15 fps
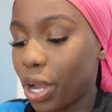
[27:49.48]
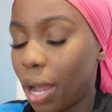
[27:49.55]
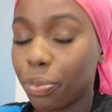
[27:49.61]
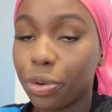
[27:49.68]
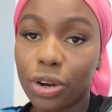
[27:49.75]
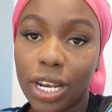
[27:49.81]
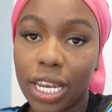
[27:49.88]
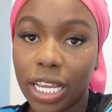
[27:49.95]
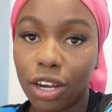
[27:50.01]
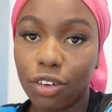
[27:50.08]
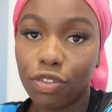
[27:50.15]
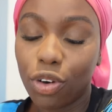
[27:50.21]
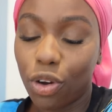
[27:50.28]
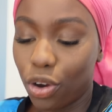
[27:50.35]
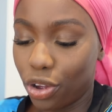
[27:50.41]
I'm gonna link a
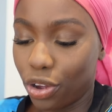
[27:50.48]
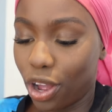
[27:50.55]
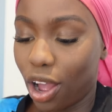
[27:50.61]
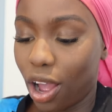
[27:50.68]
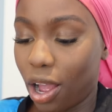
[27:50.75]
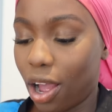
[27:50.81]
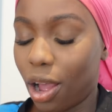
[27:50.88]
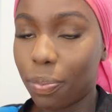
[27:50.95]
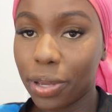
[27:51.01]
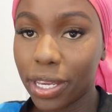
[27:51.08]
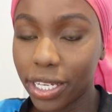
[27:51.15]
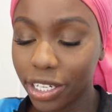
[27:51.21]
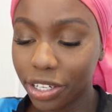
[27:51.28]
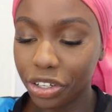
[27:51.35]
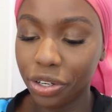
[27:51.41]
vlog up
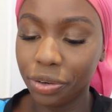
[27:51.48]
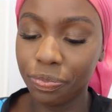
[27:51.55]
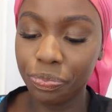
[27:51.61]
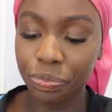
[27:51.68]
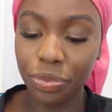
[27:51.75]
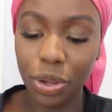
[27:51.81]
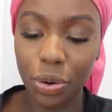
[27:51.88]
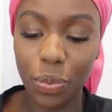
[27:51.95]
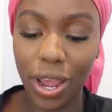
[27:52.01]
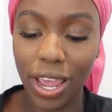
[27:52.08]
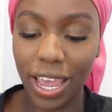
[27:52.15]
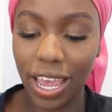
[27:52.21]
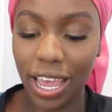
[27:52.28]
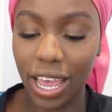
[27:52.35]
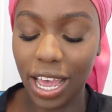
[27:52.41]
here where
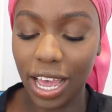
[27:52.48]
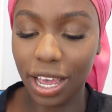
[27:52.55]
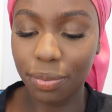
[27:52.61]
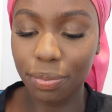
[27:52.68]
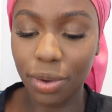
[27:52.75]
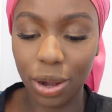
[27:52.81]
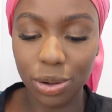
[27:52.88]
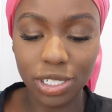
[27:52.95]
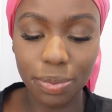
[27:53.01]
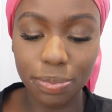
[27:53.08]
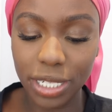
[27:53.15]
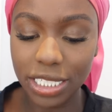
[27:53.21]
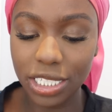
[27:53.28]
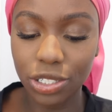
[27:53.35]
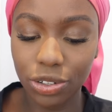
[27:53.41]
I was
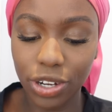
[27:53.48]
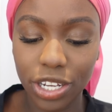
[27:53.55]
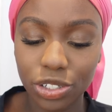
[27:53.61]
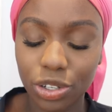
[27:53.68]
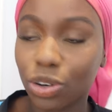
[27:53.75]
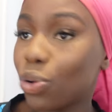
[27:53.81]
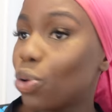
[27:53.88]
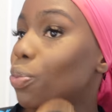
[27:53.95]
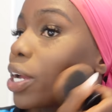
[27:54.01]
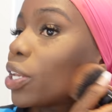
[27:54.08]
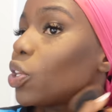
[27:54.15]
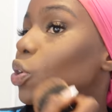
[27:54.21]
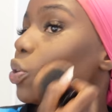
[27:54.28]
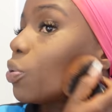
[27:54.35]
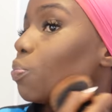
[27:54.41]
updating you guys on all my
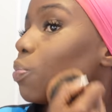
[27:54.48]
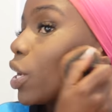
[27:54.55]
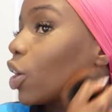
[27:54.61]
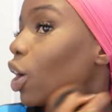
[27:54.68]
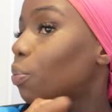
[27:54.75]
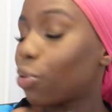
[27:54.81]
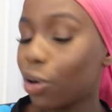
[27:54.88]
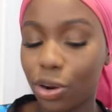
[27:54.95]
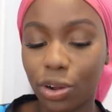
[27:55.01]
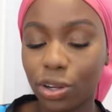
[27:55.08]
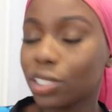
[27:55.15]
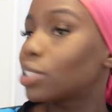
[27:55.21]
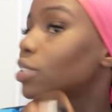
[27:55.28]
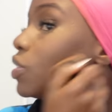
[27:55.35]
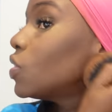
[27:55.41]
new makeup
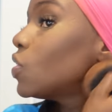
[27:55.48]
products.